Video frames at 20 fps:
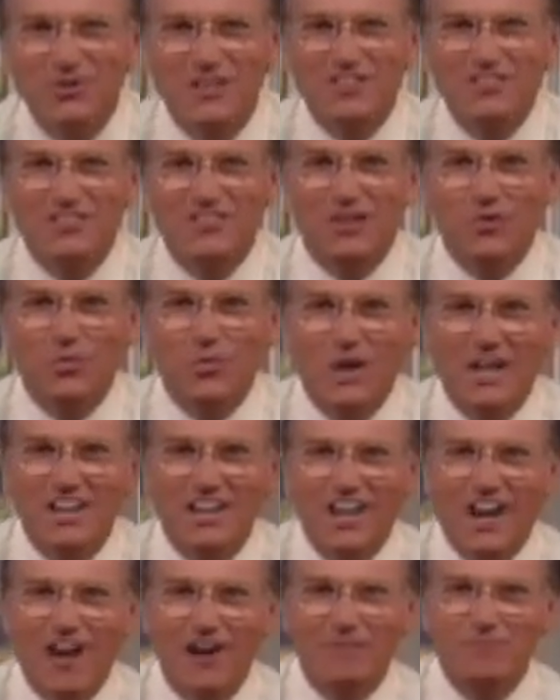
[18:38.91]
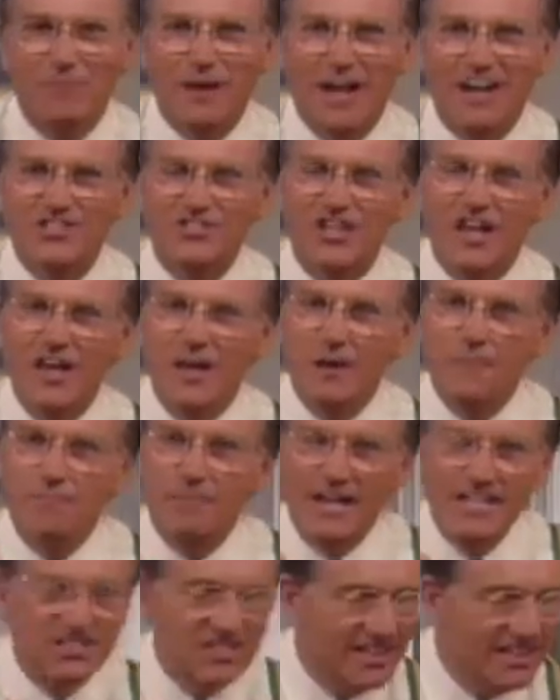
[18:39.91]
When you think 1.5 pounds,
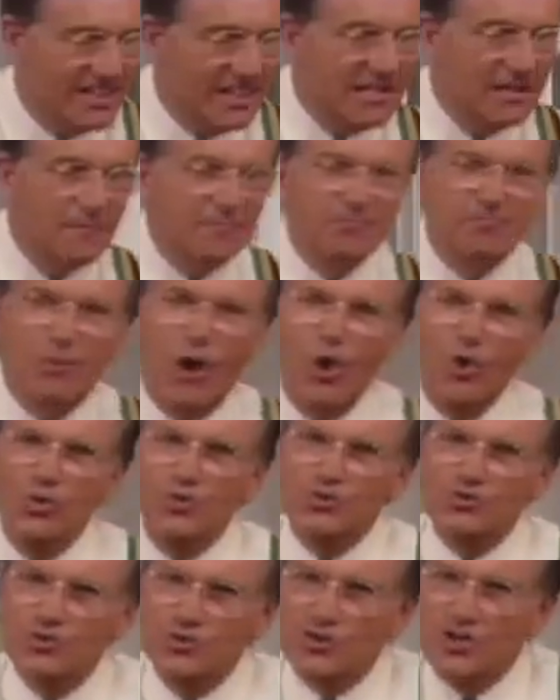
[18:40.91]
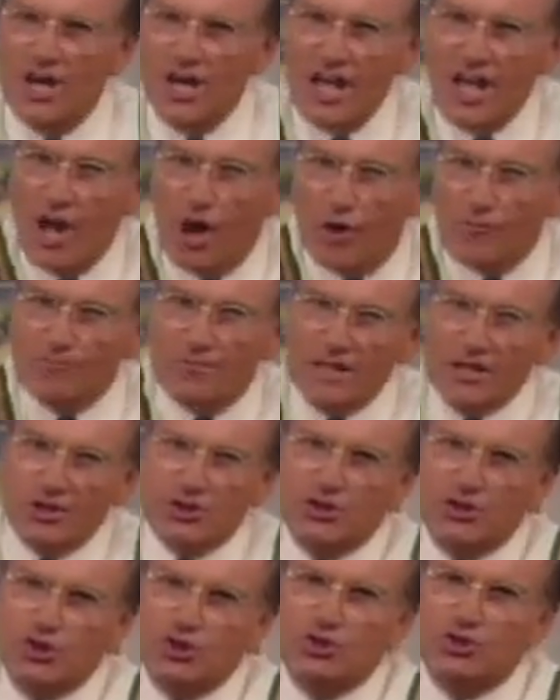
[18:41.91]
basically the bones have been
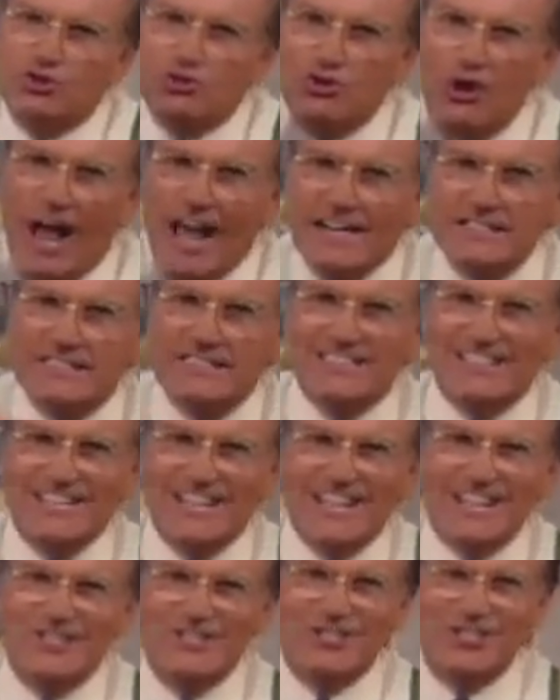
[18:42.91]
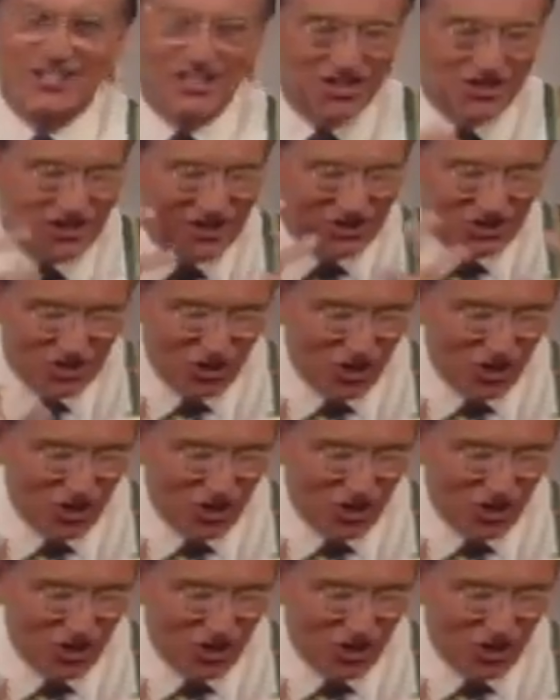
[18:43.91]
extracted into this and it's